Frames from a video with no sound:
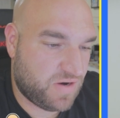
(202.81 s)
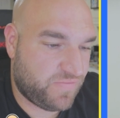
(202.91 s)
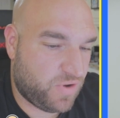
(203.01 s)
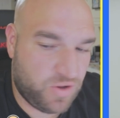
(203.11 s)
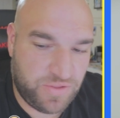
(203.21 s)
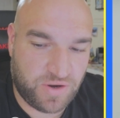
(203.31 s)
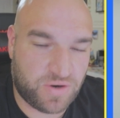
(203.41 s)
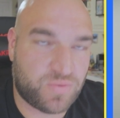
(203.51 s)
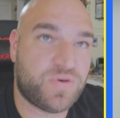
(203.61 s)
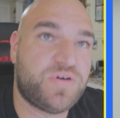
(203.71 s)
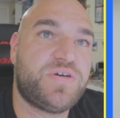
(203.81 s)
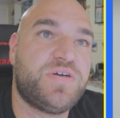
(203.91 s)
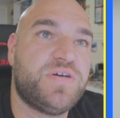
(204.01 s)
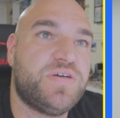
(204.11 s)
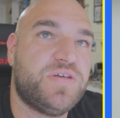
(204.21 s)
Out of all the artwork,
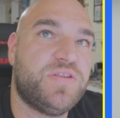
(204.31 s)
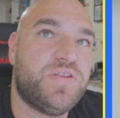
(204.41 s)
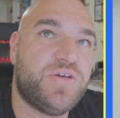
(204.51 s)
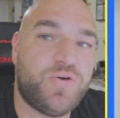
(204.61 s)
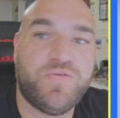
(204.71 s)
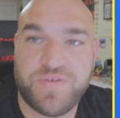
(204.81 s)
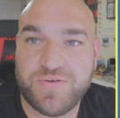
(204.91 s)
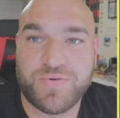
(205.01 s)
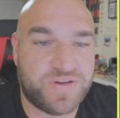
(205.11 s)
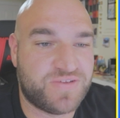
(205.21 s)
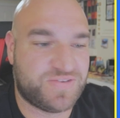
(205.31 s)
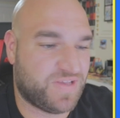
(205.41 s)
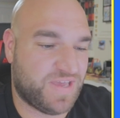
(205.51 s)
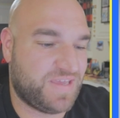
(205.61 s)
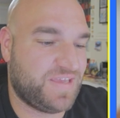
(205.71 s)
the Goofy one is
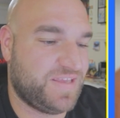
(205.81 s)
like